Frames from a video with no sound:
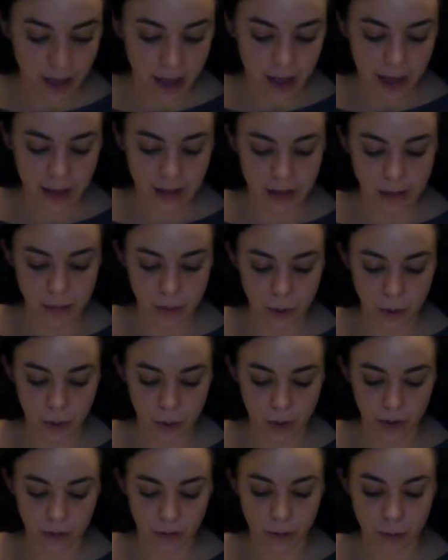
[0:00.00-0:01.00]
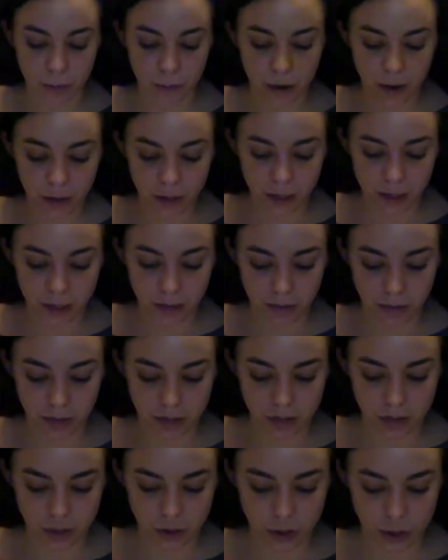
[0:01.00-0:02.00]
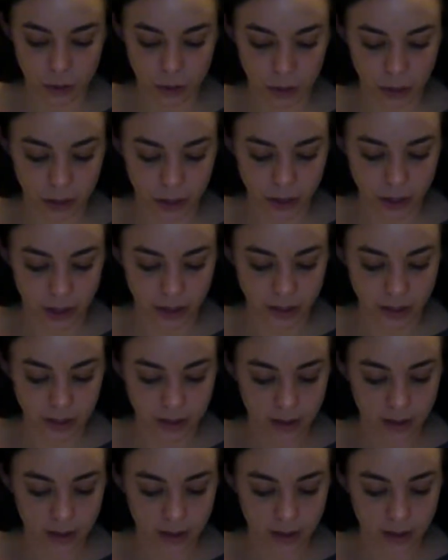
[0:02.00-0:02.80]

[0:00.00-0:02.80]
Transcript: as part of a marketing research project.